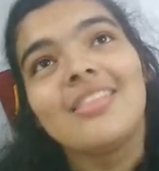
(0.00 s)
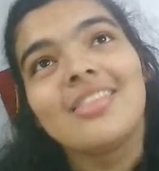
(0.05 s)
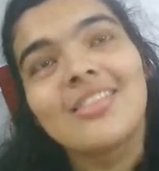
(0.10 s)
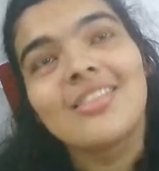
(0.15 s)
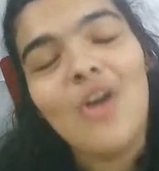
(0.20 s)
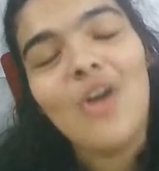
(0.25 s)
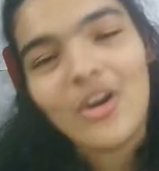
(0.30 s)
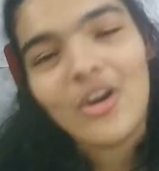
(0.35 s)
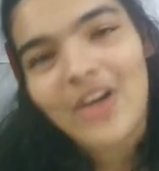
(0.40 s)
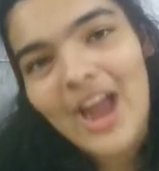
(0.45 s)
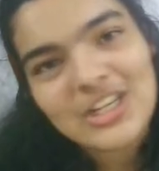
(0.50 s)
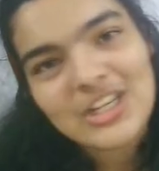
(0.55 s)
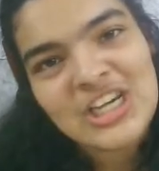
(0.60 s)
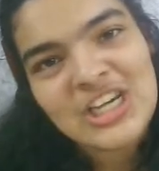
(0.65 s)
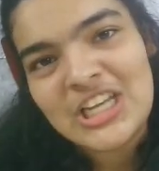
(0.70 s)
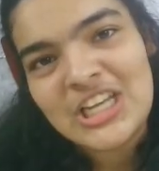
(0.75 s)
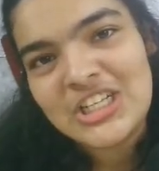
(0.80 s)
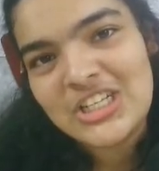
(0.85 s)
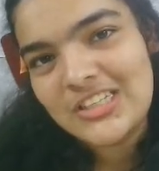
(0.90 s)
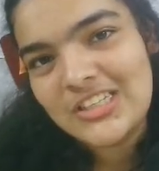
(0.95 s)

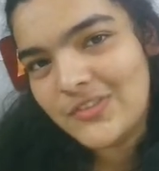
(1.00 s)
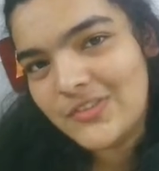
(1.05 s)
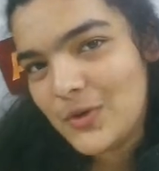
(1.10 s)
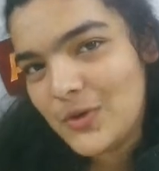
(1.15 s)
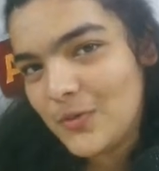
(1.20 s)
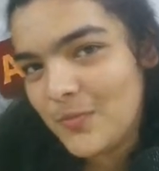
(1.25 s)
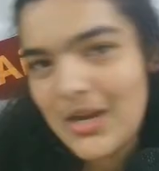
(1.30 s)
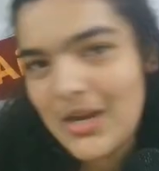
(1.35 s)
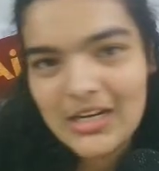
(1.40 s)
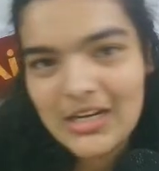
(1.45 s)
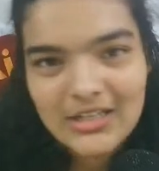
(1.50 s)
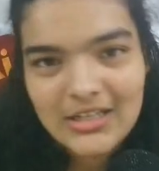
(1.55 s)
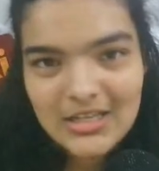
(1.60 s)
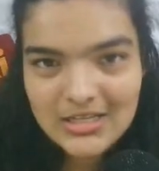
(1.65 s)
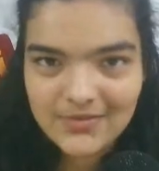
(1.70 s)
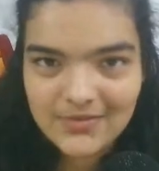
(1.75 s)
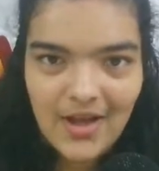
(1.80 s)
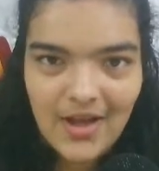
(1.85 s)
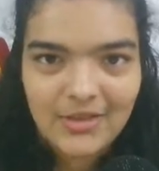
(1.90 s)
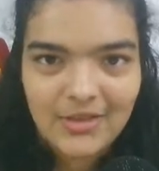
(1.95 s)
Congratulations if you've made it
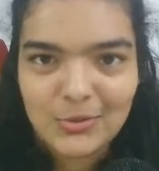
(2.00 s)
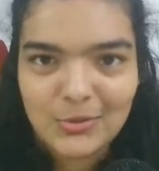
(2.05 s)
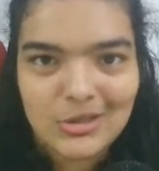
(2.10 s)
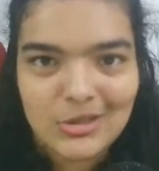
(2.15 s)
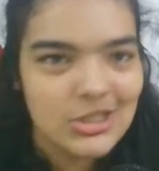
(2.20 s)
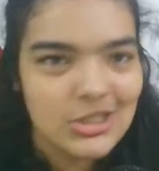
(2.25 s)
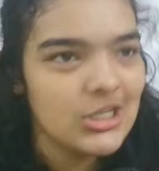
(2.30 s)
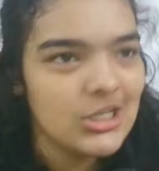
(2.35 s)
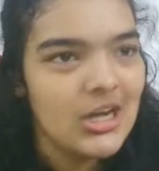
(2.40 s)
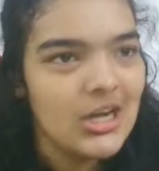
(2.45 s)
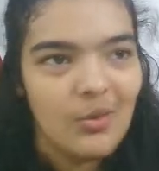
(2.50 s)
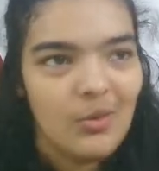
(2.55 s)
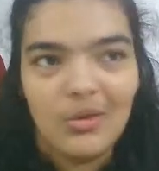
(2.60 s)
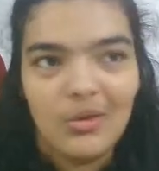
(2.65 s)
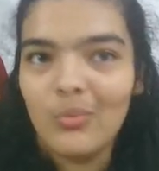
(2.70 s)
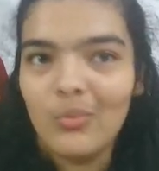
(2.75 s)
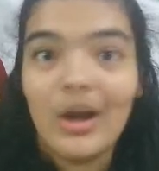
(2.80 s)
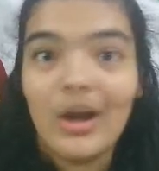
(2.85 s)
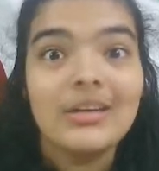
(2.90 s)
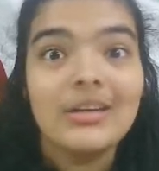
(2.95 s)
this far through the journey. We're
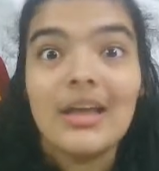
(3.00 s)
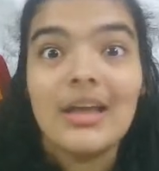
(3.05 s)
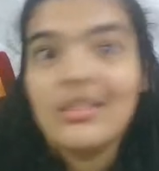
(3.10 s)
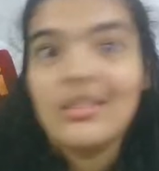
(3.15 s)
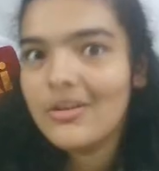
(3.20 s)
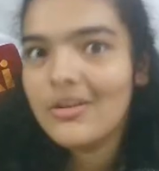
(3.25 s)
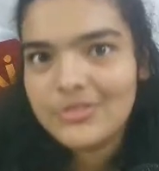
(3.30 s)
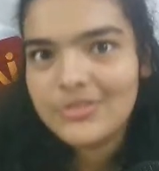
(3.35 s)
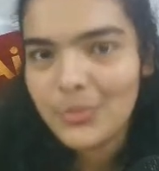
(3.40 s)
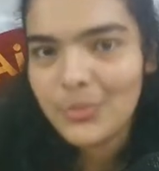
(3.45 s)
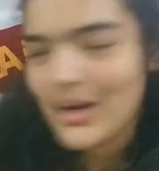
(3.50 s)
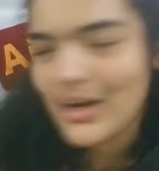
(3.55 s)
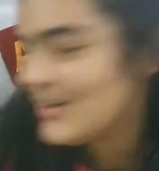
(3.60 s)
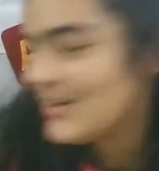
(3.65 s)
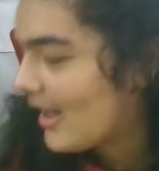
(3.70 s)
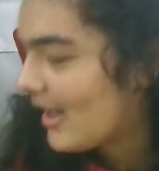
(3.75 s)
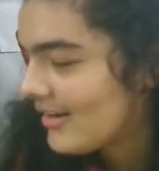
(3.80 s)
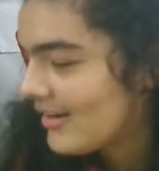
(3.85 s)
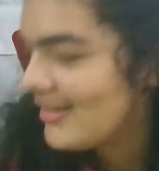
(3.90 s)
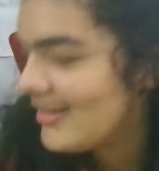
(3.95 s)
1/10 of the way
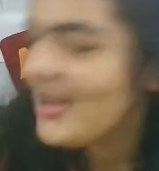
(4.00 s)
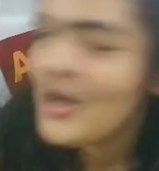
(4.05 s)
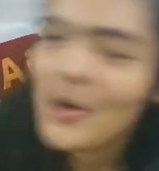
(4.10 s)
done.